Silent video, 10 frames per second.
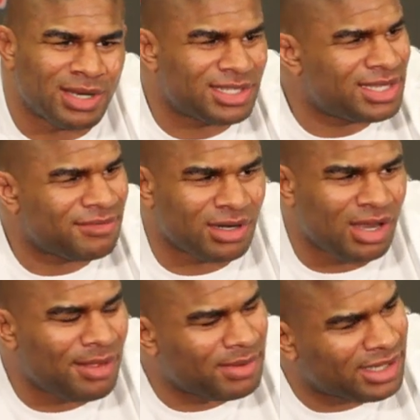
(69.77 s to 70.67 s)
but it's even a
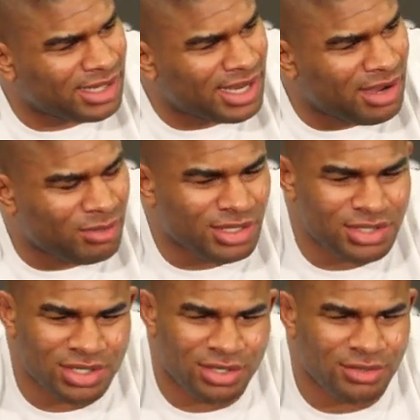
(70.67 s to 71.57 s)
lot bigger than K1.
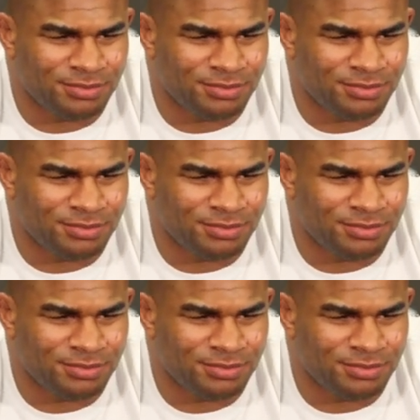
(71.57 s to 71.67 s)
So